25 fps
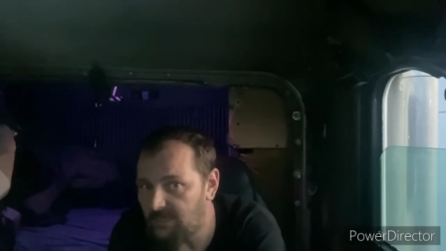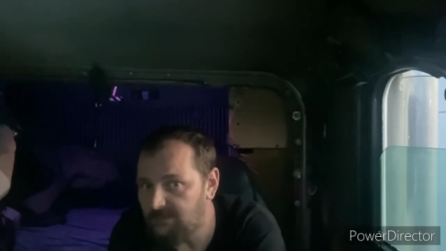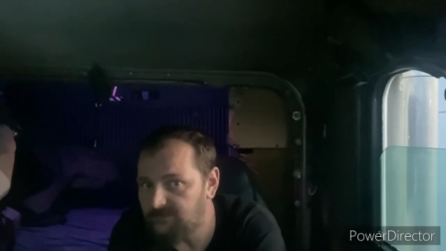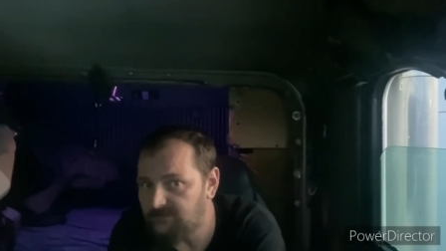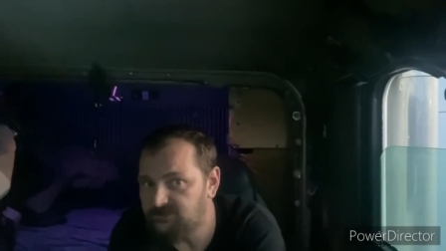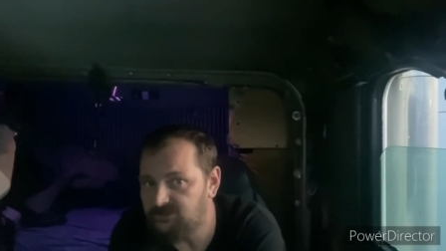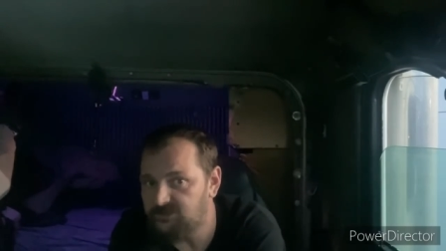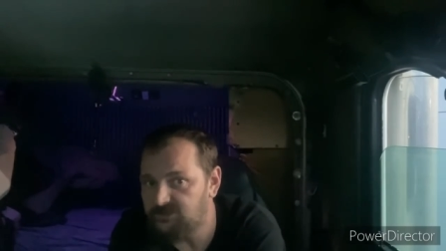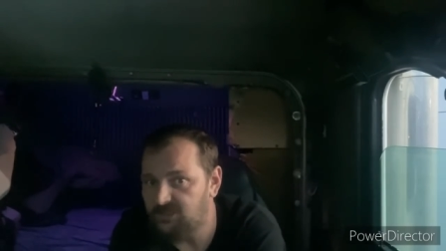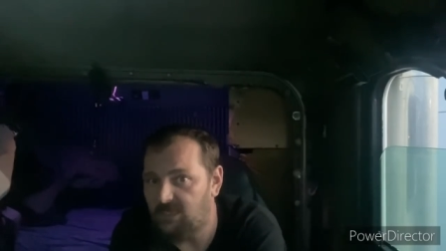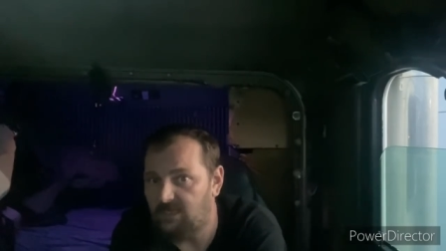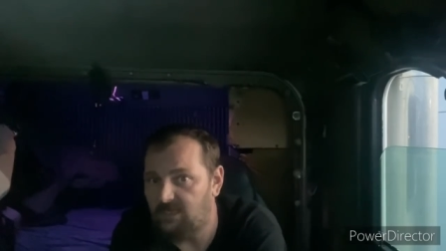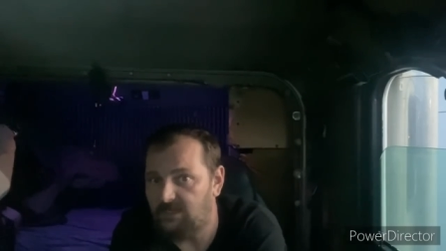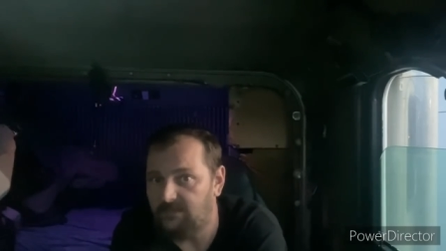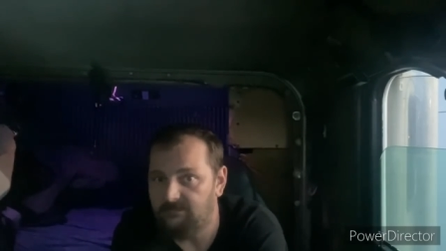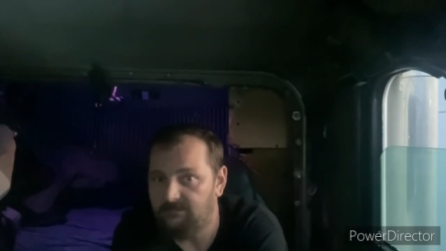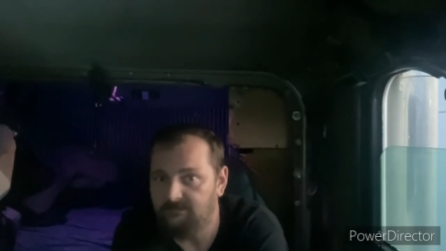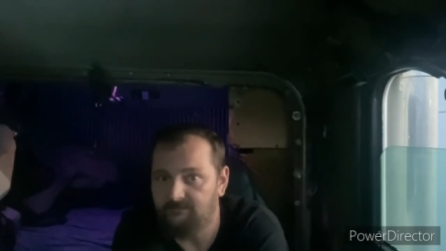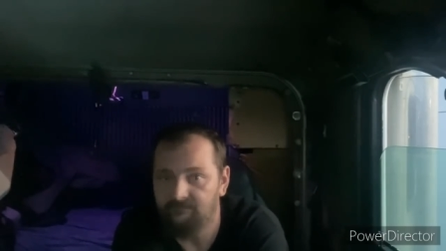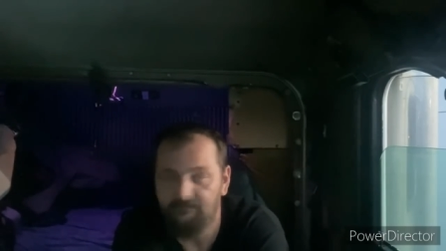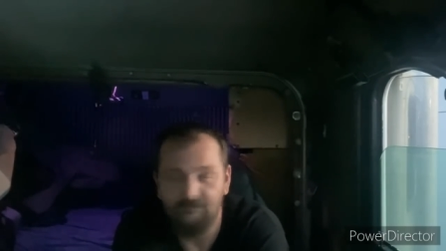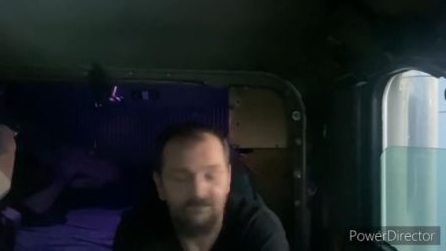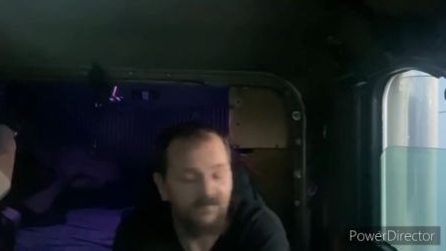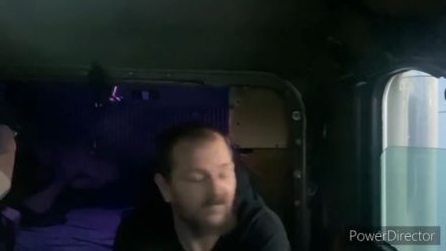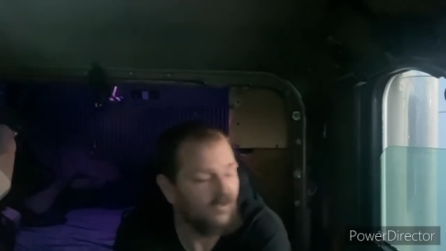shot.
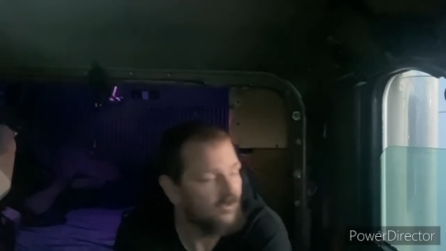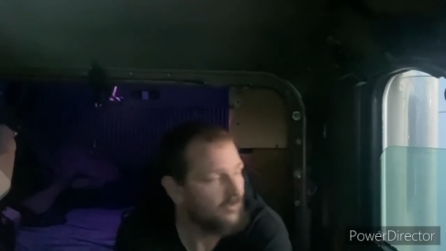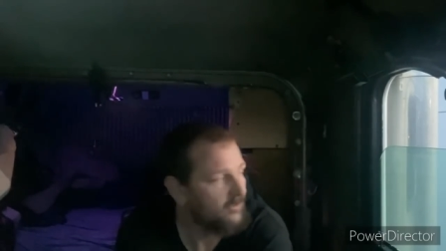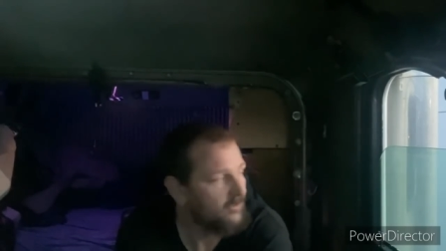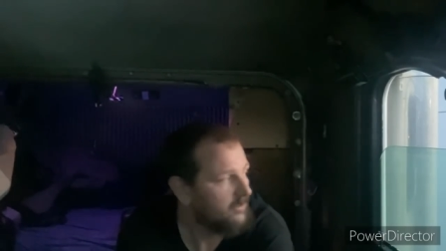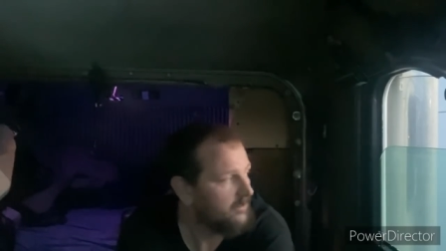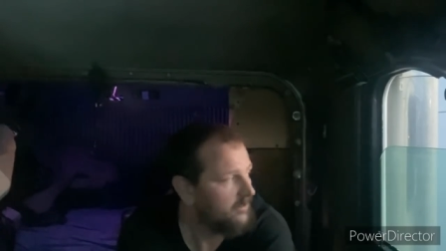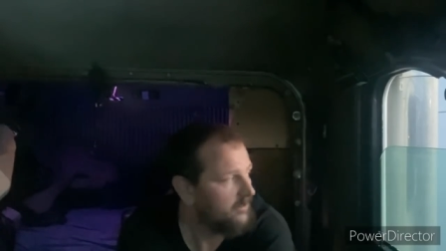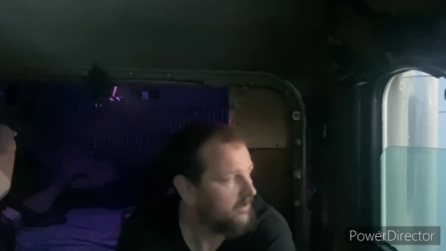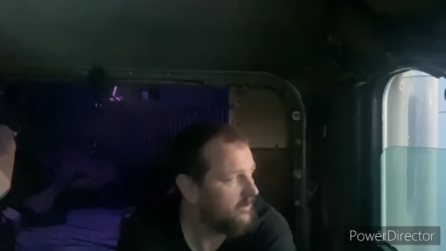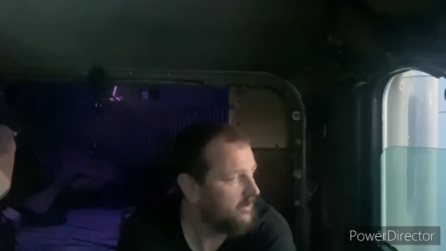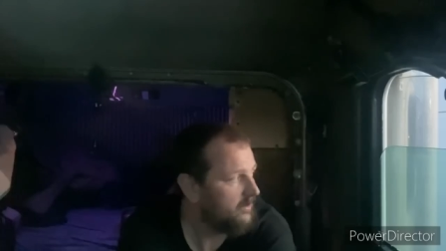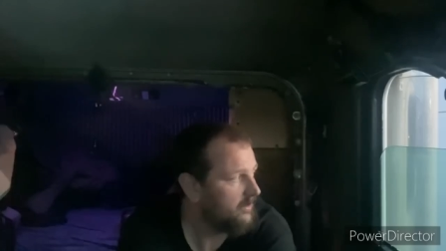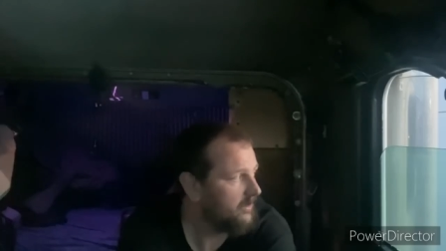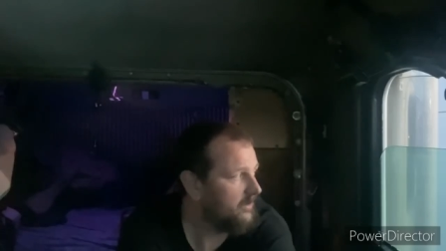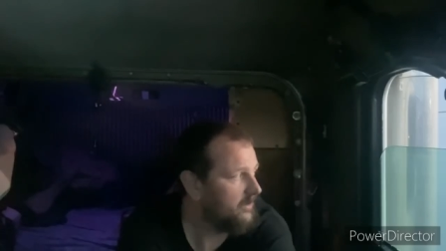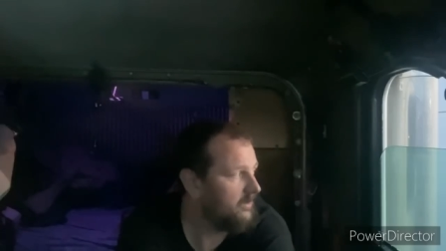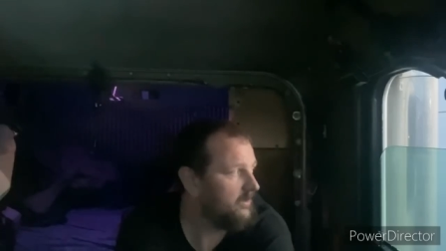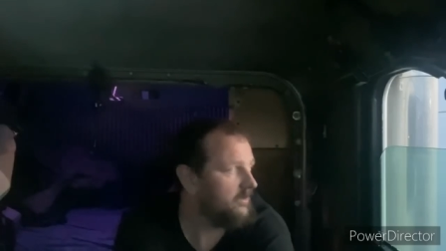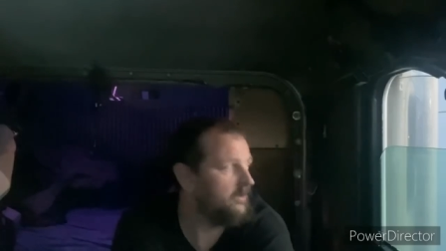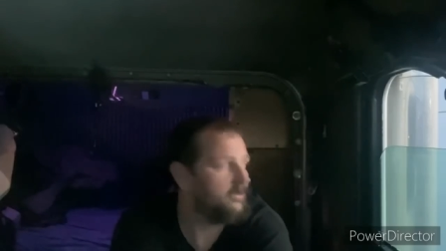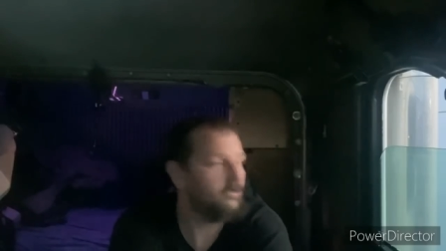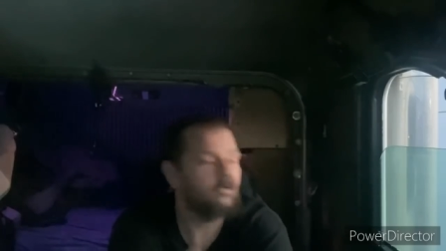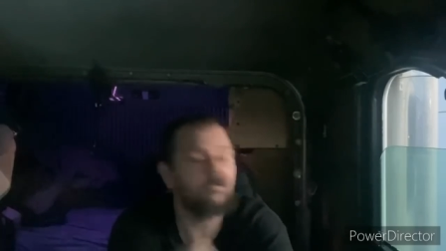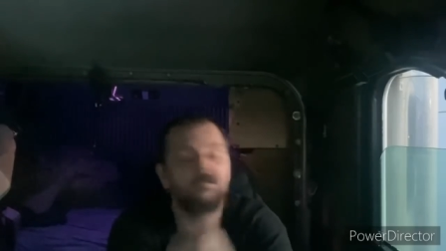
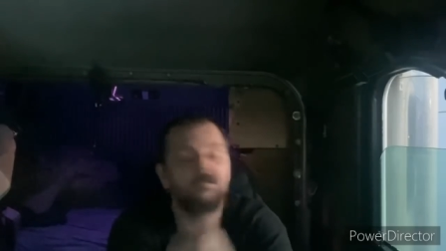And